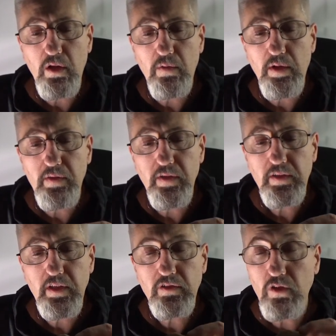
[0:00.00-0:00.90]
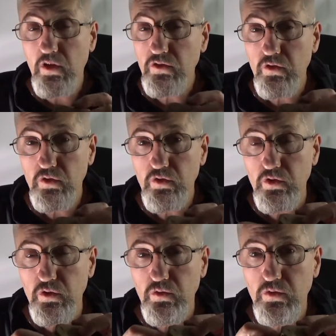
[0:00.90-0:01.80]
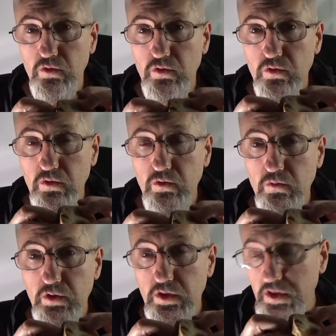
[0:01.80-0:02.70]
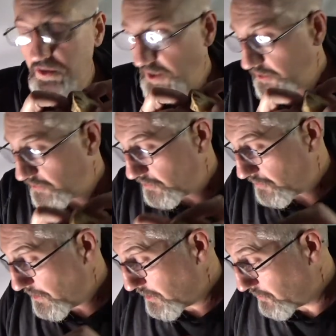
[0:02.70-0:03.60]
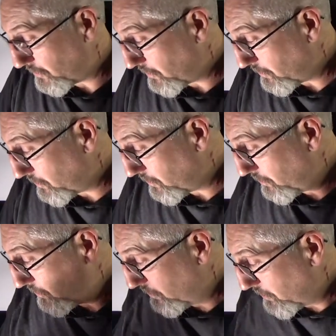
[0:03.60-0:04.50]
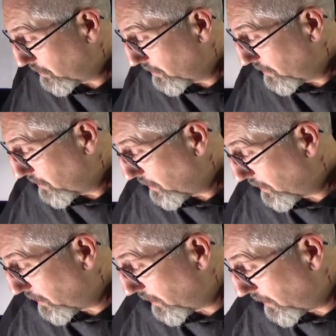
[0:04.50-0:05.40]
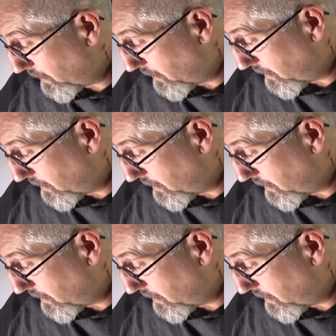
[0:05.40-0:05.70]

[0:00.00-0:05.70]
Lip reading: I think that's also true with these extraterrestrials. And